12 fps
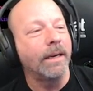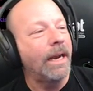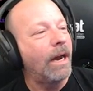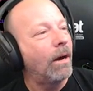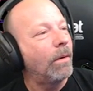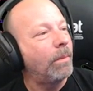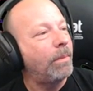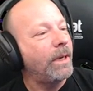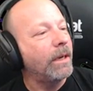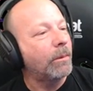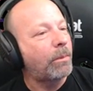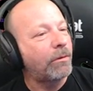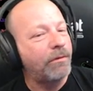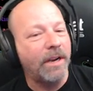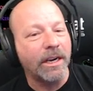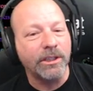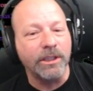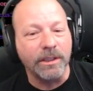now being a
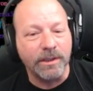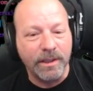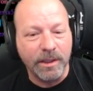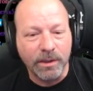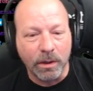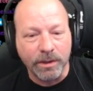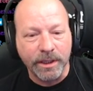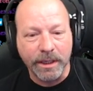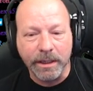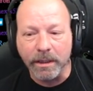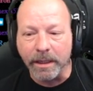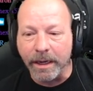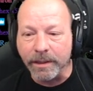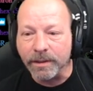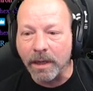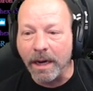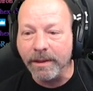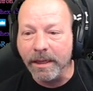perfectionist, this articulates.
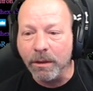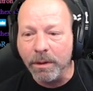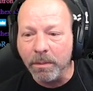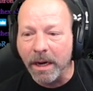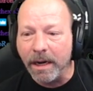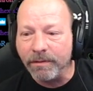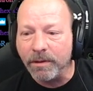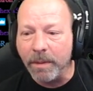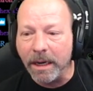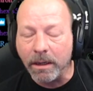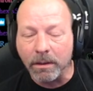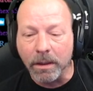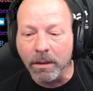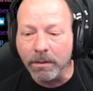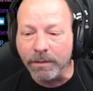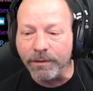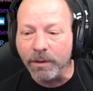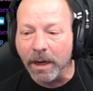I think we might have to make our own
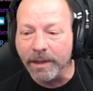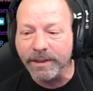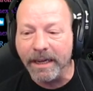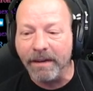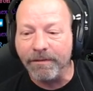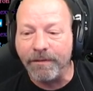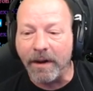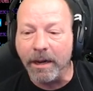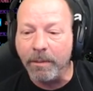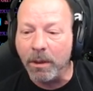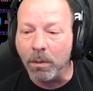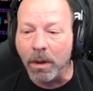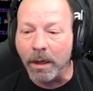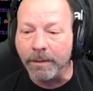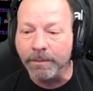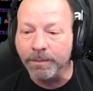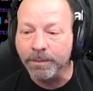if you guys can't find me one.